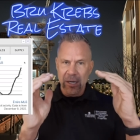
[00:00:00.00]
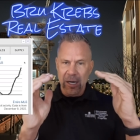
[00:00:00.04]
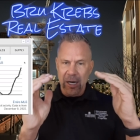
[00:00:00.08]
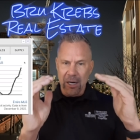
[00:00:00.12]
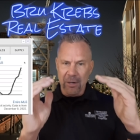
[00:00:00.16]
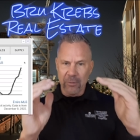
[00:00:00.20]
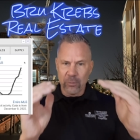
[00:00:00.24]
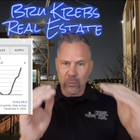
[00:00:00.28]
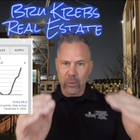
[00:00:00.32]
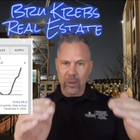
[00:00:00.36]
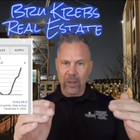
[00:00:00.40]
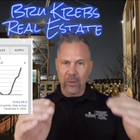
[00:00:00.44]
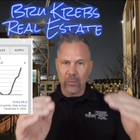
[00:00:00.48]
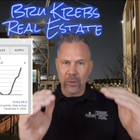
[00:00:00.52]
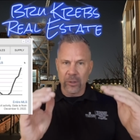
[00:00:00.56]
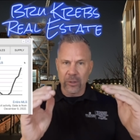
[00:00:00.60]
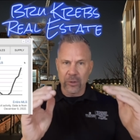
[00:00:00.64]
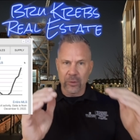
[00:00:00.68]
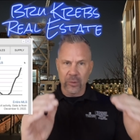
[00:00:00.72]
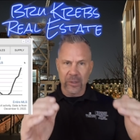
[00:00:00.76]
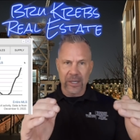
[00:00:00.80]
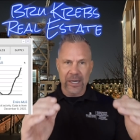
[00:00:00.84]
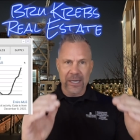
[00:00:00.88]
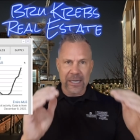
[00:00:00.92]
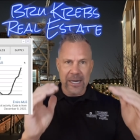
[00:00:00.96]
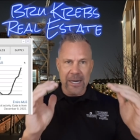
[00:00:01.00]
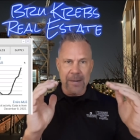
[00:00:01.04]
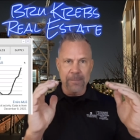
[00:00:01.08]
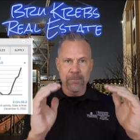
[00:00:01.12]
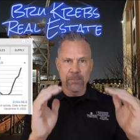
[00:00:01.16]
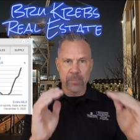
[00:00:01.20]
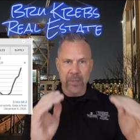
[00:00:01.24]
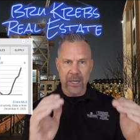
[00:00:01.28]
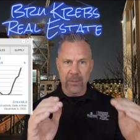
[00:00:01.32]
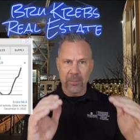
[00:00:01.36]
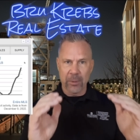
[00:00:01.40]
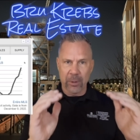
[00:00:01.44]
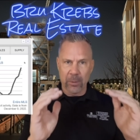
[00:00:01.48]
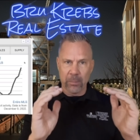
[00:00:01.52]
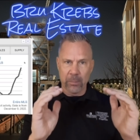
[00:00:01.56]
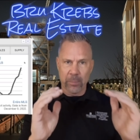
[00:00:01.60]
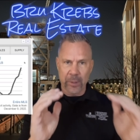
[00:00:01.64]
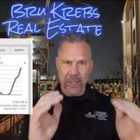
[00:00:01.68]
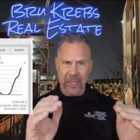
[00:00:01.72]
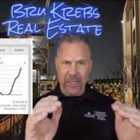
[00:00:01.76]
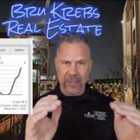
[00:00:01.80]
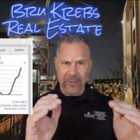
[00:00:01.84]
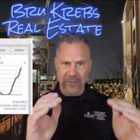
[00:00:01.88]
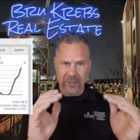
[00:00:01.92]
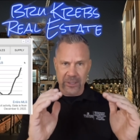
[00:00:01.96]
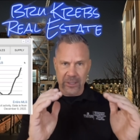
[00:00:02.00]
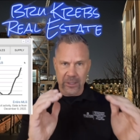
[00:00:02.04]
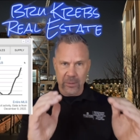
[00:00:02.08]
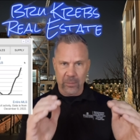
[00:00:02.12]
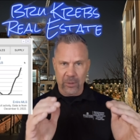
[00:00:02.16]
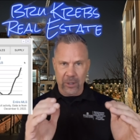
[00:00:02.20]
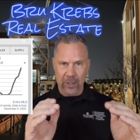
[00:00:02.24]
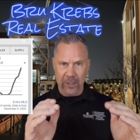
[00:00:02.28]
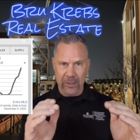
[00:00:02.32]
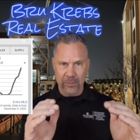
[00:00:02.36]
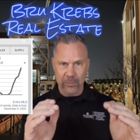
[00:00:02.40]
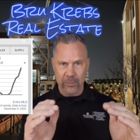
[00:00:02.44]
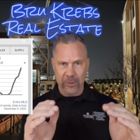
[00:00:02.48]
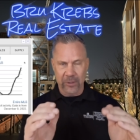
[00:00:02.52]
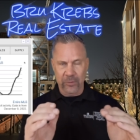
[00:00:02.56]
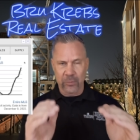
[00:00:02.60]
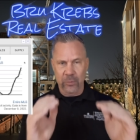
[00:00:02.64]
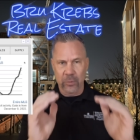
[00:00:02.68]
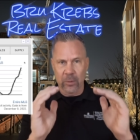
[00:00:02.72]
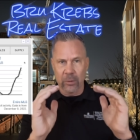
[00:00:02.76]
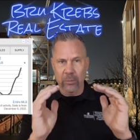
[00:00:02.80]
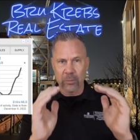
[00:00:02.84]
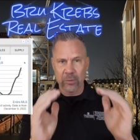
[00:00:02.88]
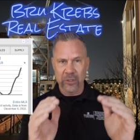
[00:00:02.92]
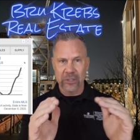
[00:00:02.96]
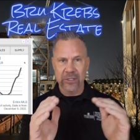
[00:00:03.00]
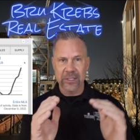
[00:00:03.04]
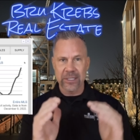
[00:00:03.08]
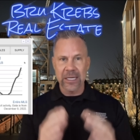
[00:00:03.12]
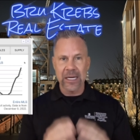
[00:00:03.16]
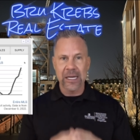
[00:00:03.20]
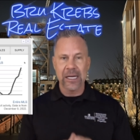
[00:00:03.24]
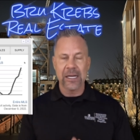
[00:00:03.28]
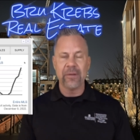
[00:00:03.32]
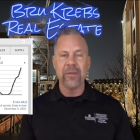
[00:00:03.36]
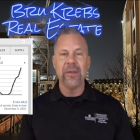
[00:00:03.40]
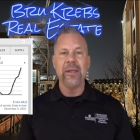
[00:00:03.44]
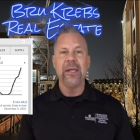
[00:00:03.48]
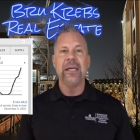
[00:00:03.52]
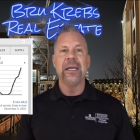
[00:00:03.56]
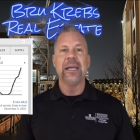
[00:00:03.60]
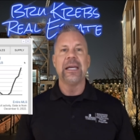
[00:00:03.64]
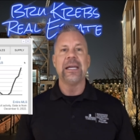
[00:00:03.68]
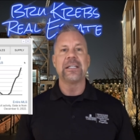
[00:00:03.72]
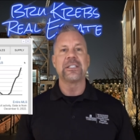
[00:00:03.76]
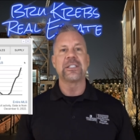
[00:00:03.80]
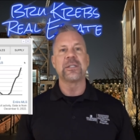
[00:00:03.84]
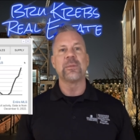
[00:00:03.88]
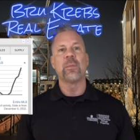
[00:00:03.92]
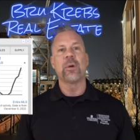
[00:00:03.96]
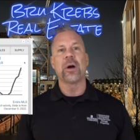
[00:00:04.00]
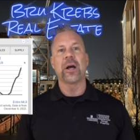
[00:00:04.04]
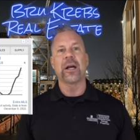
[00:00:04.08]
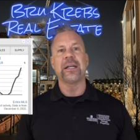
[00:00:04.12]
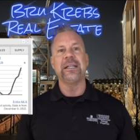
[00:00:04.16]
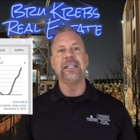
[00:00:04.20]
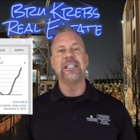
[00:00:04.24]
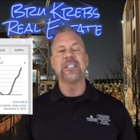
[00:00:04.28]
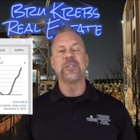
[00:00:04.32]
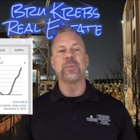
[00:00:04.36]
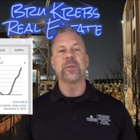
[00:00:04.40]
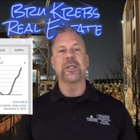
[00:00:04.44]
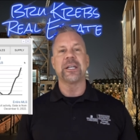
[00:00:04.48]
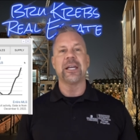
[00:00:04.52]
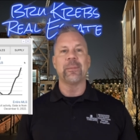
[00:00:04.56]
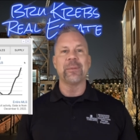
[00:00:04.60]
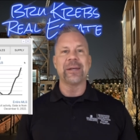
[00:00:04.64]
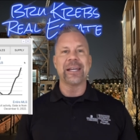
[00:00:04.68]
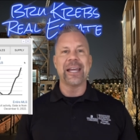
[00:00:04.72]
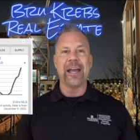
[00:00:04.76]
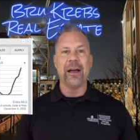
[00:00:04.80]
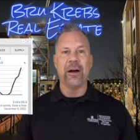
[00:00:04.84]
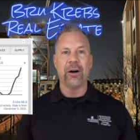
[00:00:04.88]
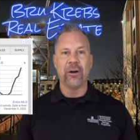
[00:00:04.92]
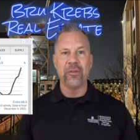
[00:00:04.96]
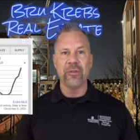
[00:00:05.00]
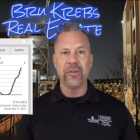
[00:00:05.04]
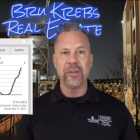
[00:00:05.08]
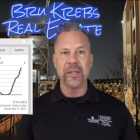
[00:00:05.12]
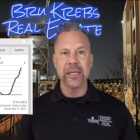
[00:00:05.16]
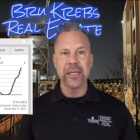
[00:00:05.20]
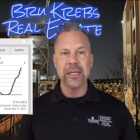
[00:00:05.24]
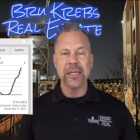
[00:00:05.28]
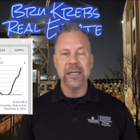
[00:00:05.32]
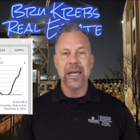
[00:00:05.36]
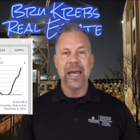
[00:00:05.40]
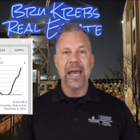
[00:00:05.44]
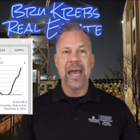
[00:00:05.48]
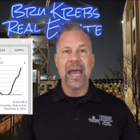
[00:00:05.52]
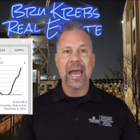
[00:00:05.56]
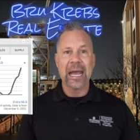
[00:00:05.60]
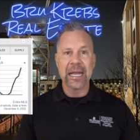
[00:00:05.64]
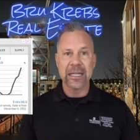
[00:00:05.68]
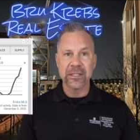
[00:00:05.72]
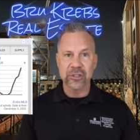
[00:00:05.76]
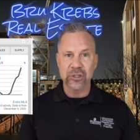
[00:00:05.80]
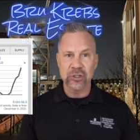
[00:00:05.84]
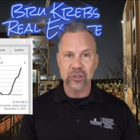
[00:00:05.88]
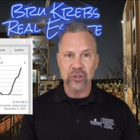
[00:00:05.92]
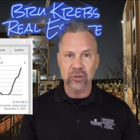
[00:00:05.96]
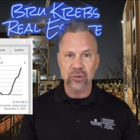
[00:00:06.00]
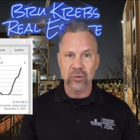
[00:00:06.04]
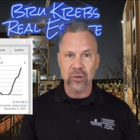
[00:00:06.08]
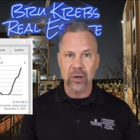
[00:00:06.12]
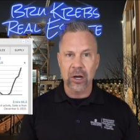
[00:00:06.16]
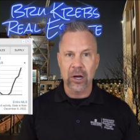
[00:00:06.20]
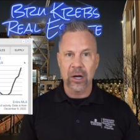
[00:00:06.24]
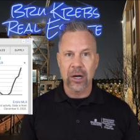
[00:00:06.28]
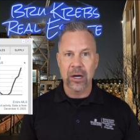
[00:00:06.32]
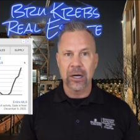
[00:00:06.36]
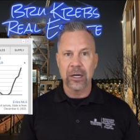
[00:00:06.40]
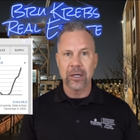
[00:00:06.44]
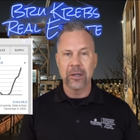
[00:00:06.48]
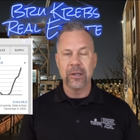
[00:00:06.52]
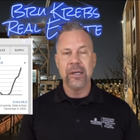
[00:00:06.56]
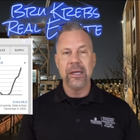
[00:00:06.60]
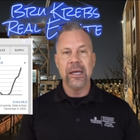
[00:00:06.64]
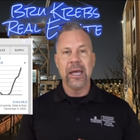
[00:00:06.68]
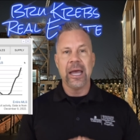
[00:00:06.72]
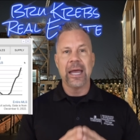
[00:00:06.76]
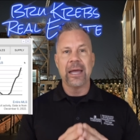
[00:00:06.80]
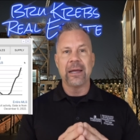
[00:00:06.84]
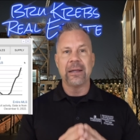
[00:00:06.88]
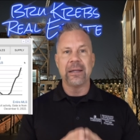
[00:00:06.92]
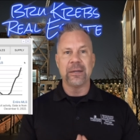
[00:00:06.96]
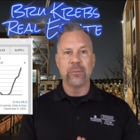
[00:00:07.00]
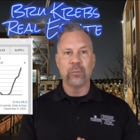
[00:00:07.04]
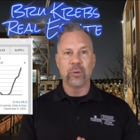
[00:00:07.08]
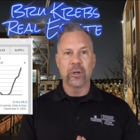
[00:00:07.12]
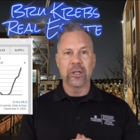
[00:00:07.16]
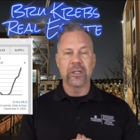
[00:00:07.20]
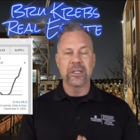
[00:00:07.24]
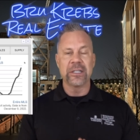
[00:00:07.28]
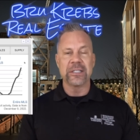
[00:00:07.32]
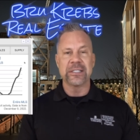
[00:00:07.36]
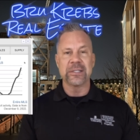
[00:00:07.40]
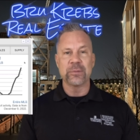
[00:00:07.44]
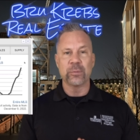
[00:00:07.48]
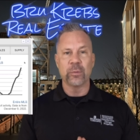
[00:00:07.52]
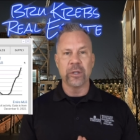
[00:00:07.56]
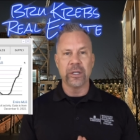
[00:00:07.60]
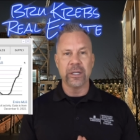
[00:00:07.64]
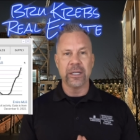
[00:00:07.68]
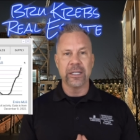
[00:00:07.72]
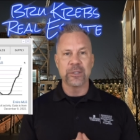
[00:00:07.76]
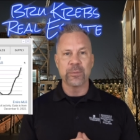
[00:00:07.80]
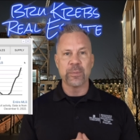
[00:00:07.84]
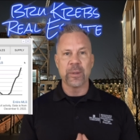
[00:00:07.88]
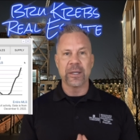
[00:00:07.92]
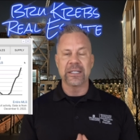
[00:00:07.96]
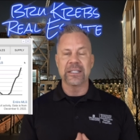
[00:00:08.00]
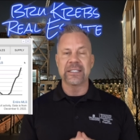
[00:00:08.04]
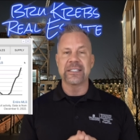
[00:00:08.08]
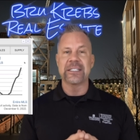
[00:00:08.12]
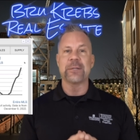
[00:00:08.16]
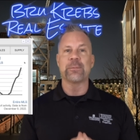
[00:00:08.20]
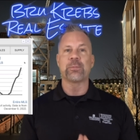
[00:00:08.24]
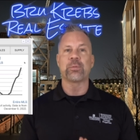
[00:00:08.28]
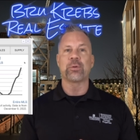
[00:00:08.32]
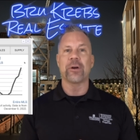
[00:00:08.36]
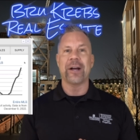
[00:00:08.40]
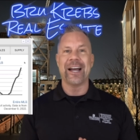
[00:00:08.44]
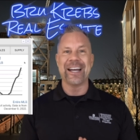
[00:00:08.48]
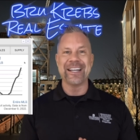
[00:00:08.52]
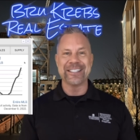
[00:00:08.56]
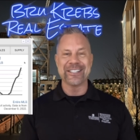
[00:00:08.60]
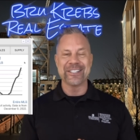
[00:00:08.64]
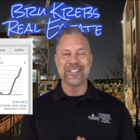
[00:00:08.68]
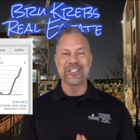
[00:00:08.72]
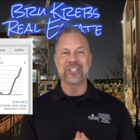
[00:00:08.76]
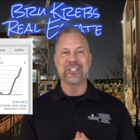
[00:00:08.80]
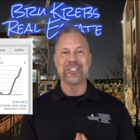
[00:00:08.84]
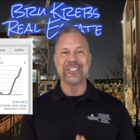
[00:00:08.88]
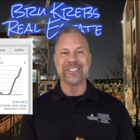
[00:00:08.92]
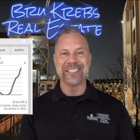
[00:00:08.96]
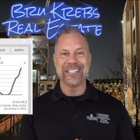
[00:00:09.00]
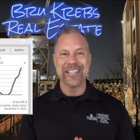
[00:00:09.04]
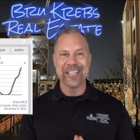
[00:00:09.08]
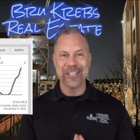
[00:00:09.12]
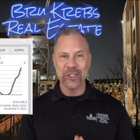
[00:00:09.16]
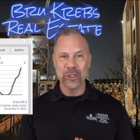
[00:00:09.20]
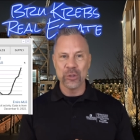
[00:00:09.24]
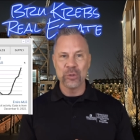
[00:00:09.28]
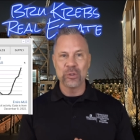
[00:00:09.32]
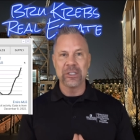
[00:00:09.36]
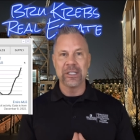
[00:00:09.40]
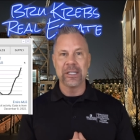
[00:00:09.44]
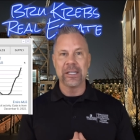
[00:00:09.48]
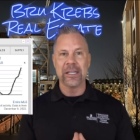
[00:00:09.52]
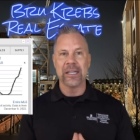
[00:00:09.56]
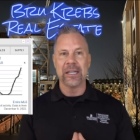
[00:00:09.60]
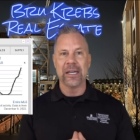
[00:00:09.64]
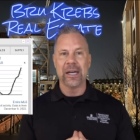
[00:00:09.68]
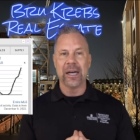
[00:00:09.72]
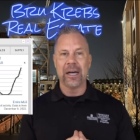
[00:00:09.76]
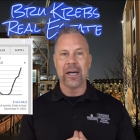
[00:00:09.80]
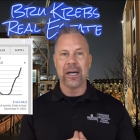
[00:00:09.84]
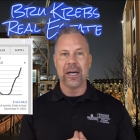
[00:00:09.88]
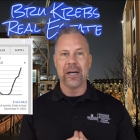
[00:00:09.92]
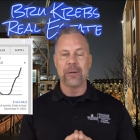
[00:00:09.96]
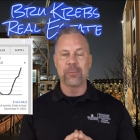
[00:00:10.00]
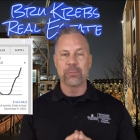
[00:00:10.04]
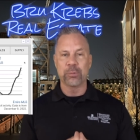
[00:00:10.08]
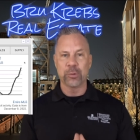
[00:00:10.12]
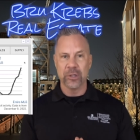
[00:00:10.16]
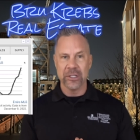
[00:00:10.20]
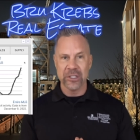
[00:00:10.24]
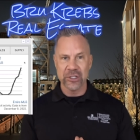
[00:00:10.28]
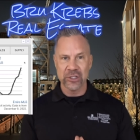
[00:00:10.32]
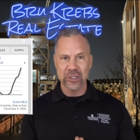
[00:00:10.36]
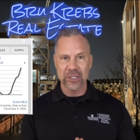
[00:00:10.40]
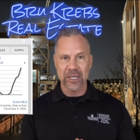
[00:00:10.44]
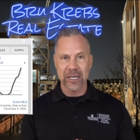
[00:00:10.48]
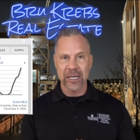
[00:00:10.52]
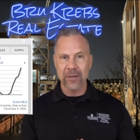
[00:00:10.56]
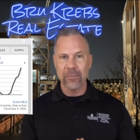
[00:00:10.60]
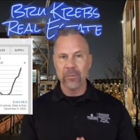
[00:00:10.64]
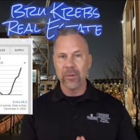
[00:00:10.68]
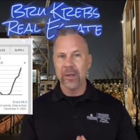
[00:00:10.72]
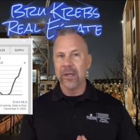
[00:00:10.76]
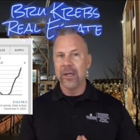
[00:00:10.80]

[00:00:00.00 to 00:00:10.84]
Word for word: of what would create a bubble bust in the marketplace. Where what we're seeing is the market is becoming healthy healthy and strong, and we're going to we expect to see prices continue to uh, appreciate